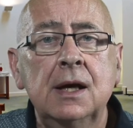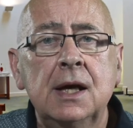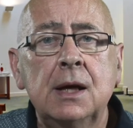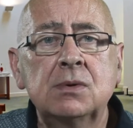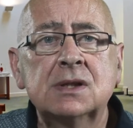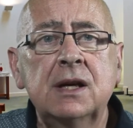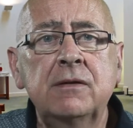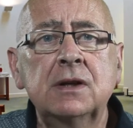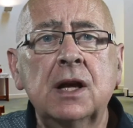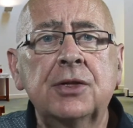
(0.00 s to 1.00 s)
he was
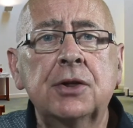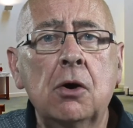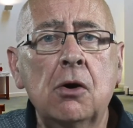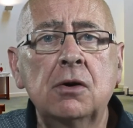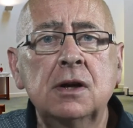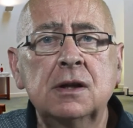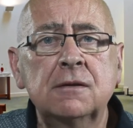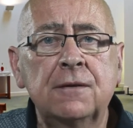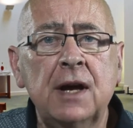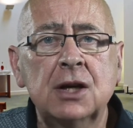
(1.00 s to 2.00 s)
given a thorn in the
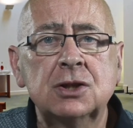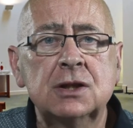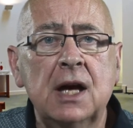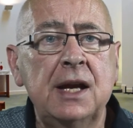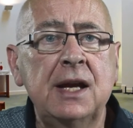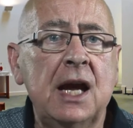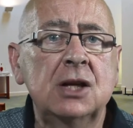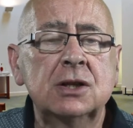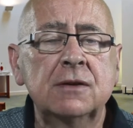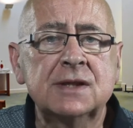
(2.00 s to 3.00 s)
flesh, an angel of